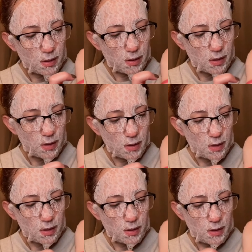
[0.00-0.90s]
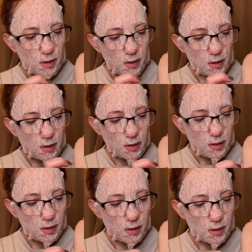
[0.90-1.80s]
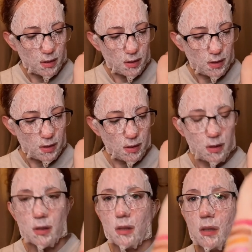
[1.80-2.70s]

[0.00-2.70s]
(no one is talking)